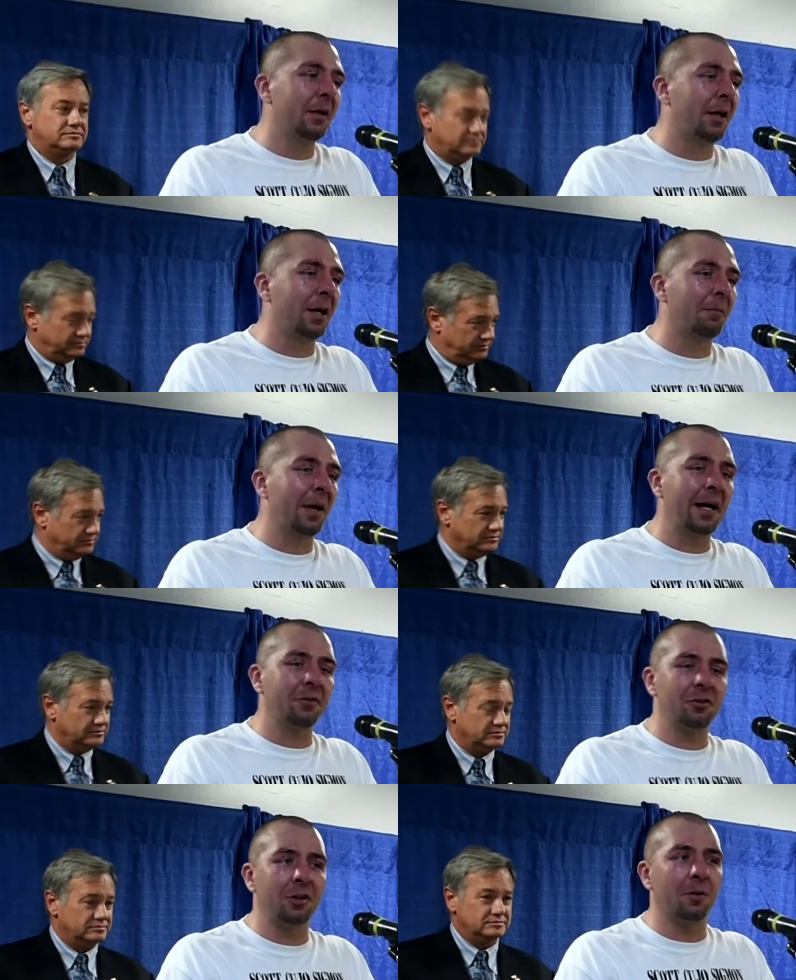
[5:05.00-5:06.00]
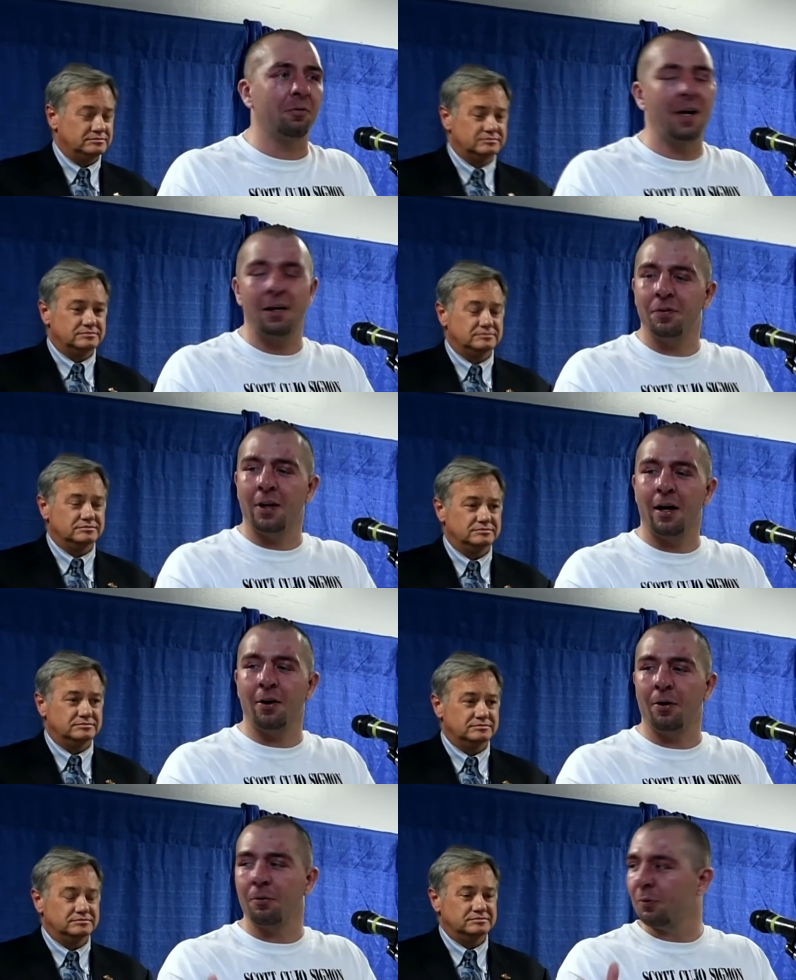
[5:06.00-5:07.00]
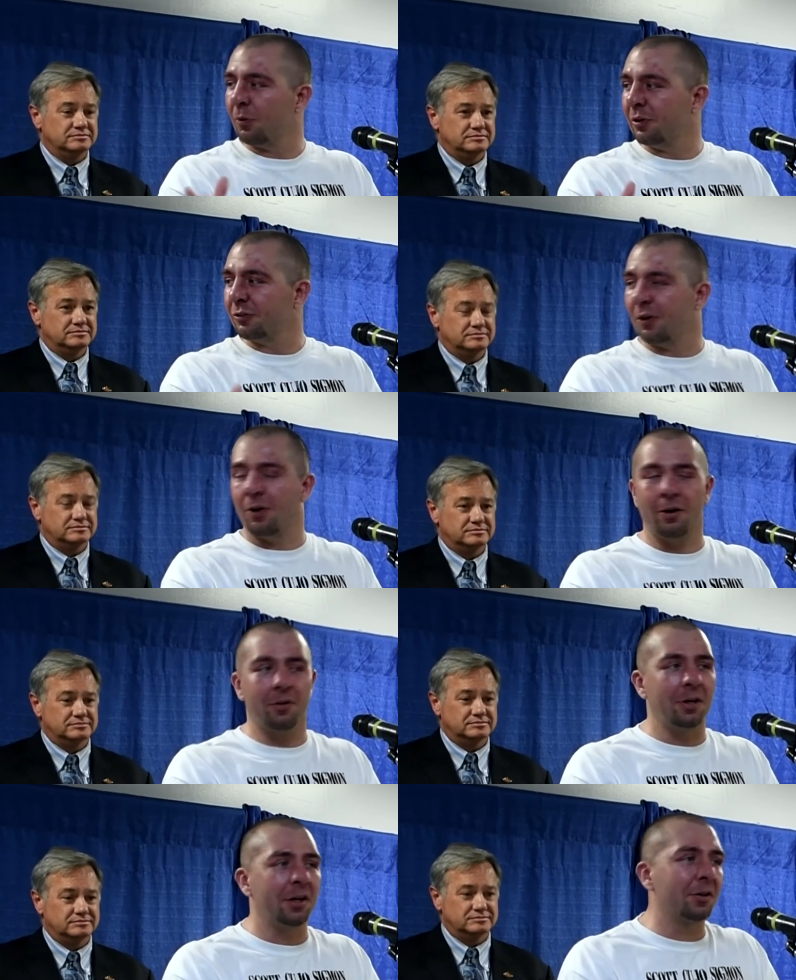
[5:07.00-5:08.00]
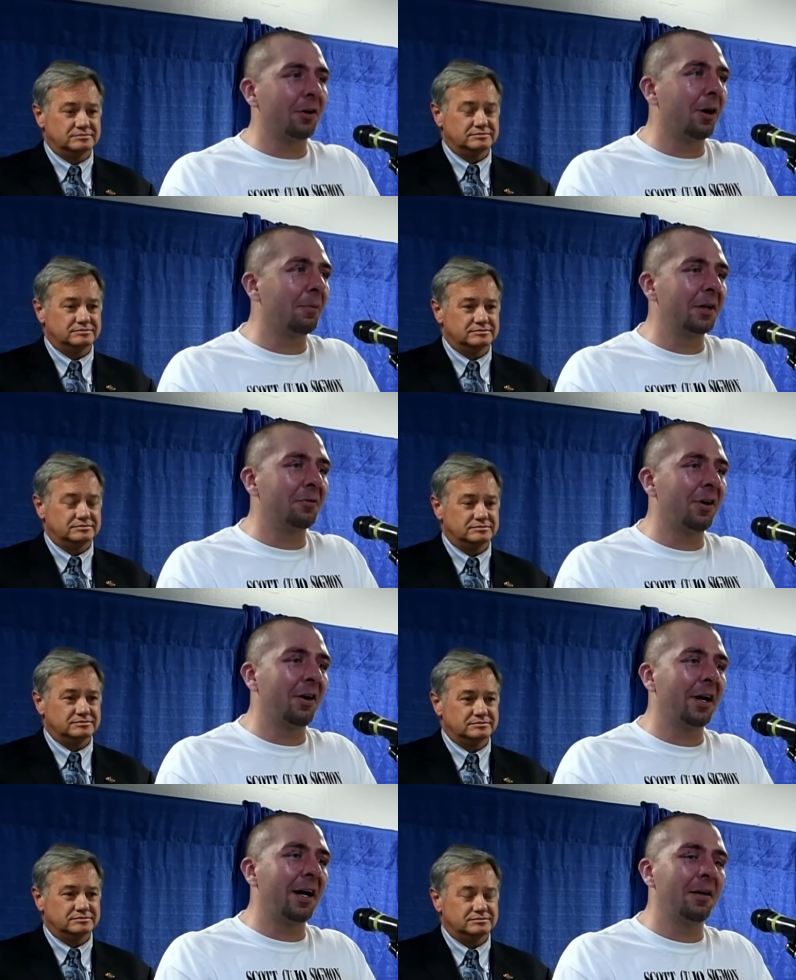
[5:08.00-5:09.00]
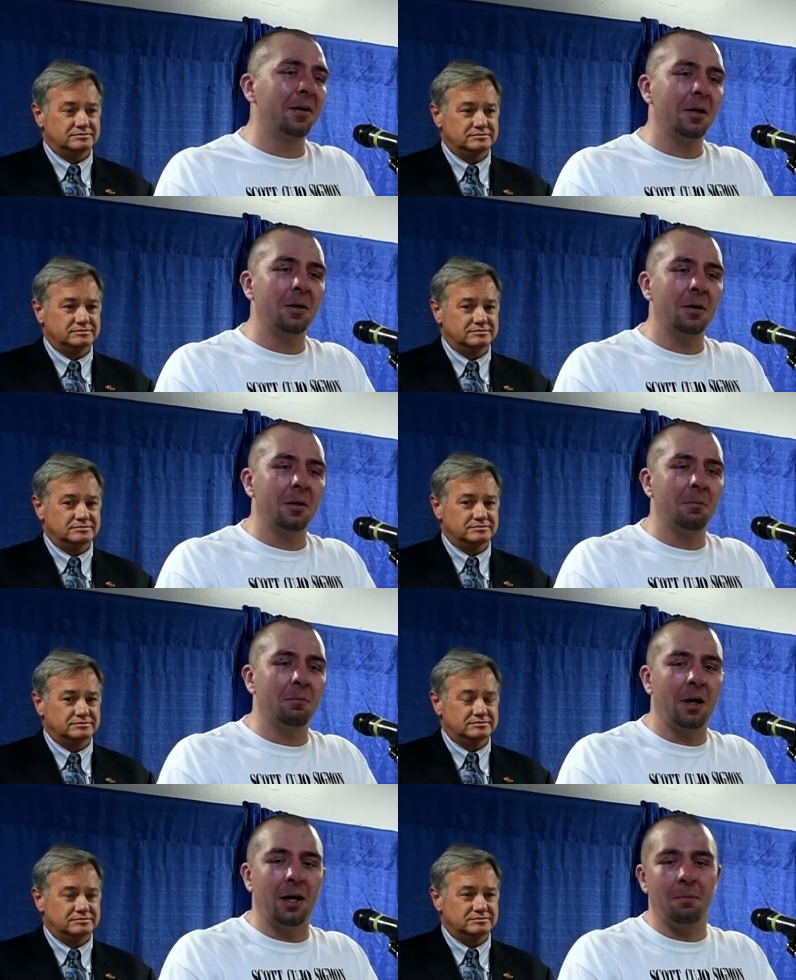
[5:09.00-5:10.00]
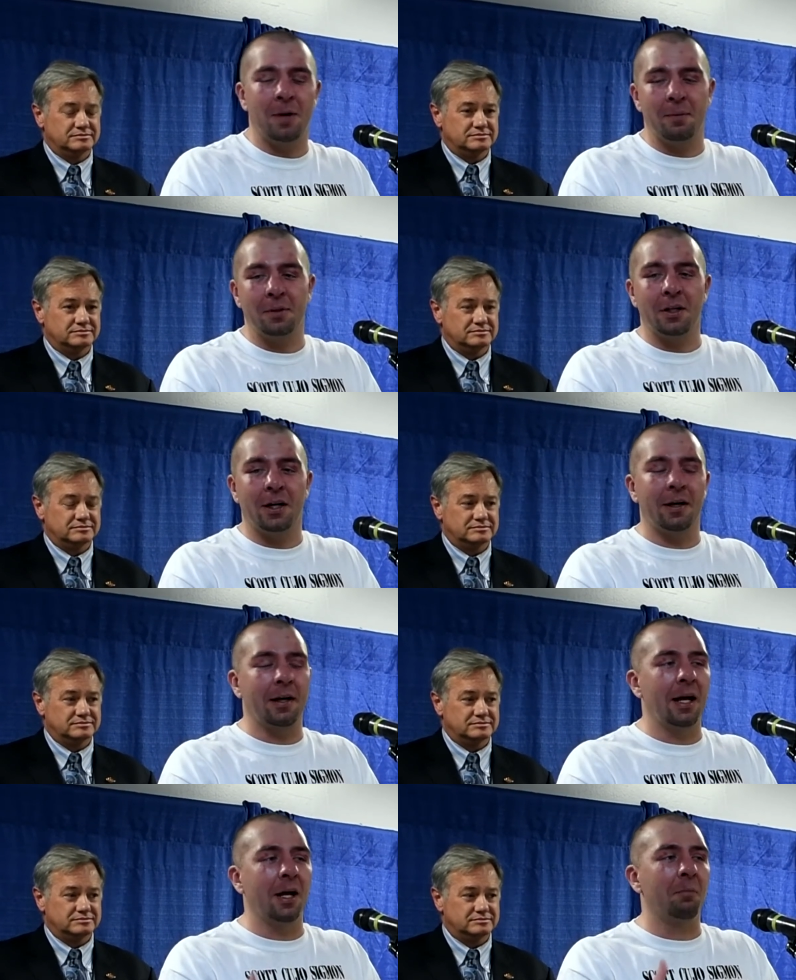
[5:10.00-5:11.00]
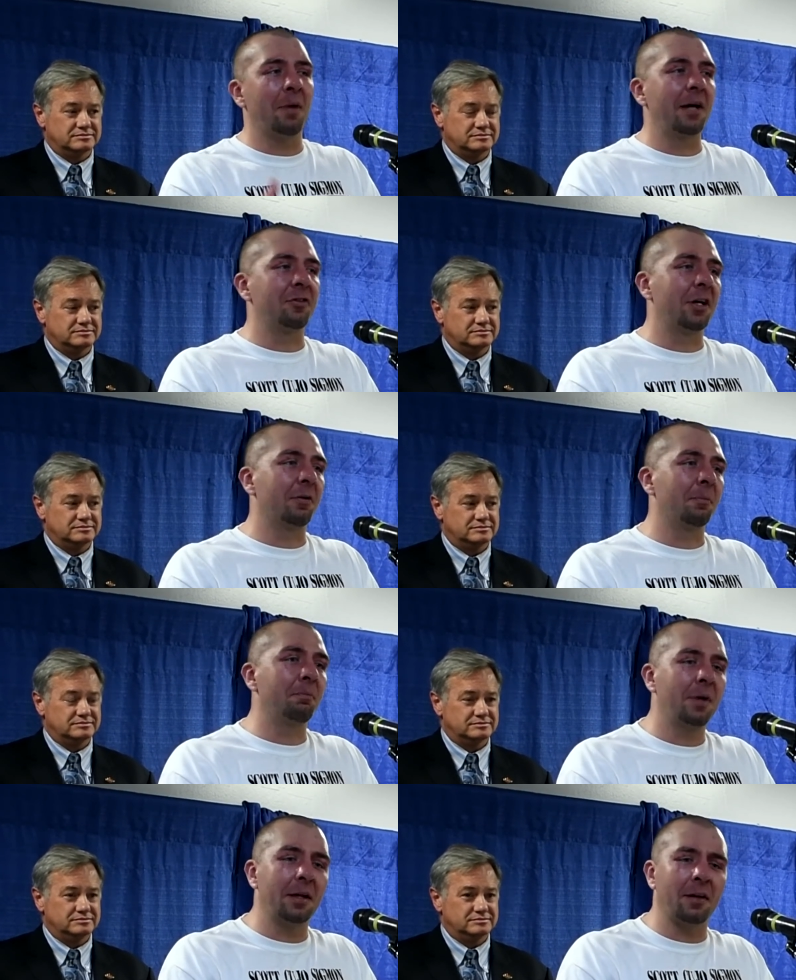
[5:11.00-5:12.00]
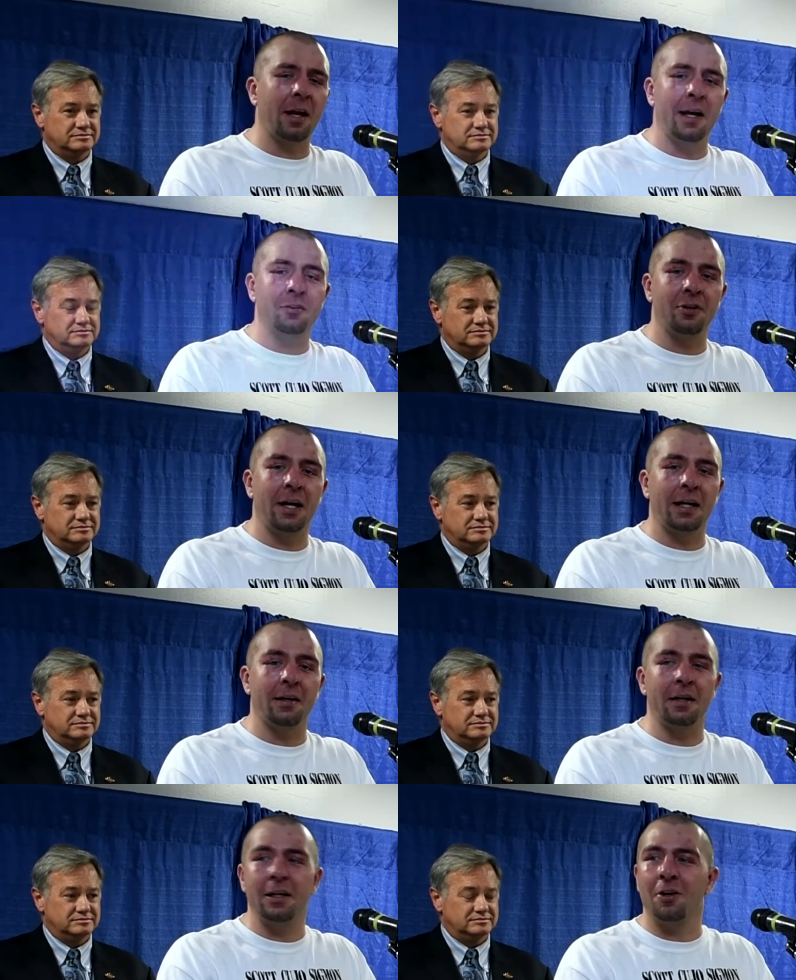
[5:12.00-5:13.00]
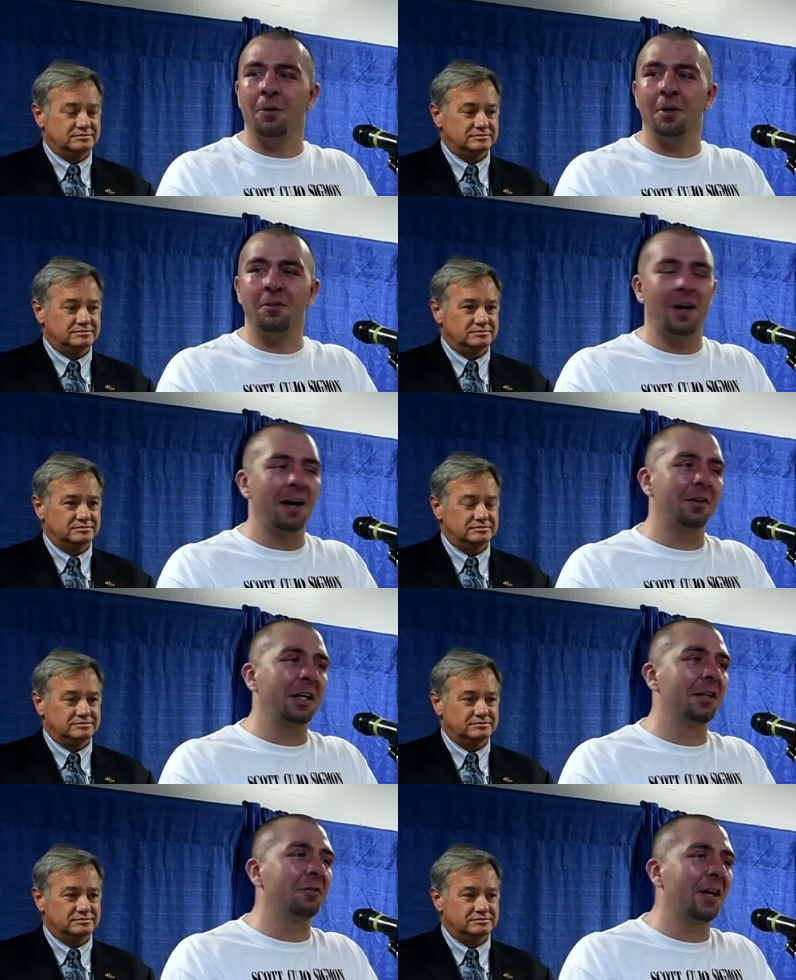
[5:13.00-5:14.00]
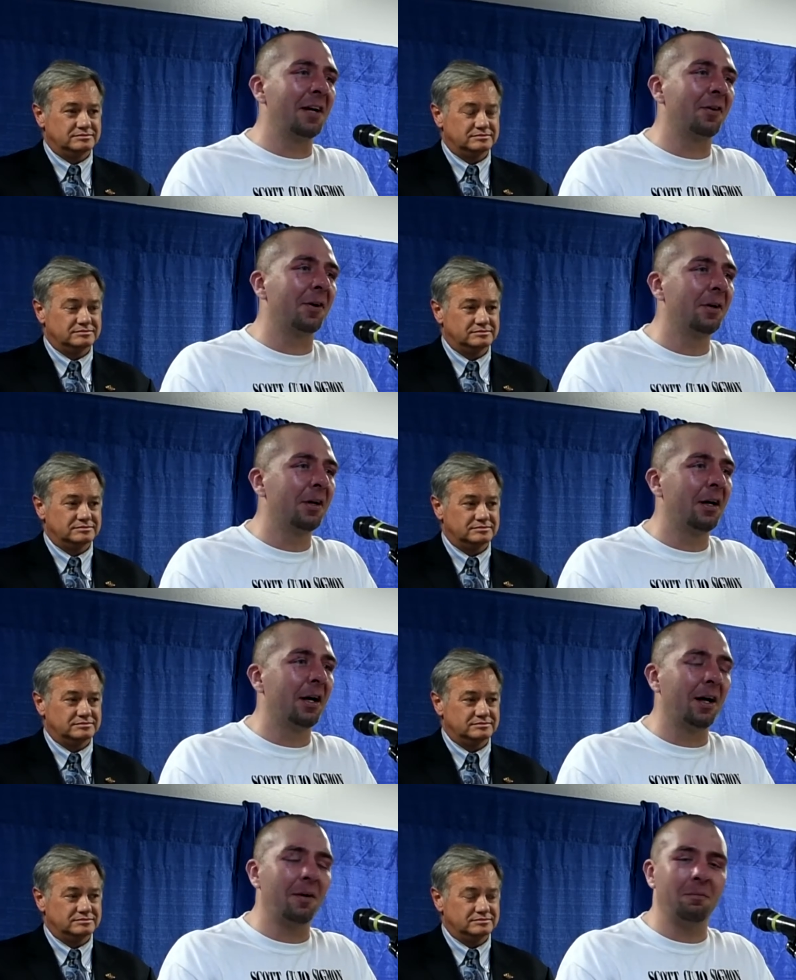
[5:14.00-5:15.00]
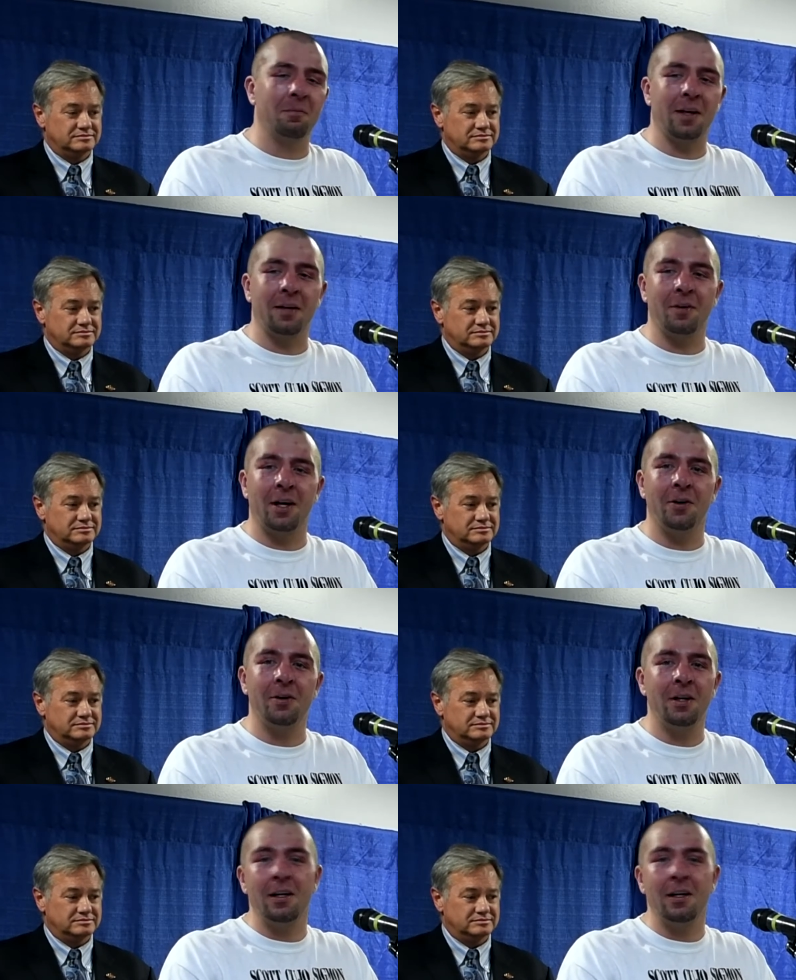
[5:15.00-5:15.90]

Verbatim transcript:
Speaker 1: Um, last year, a pipe fell out on Roy's card on the undercard when he fought uh, uh, Bobby Gunn, and I helped match him at the last second. He told me if I ever needed a favor, um, let him know.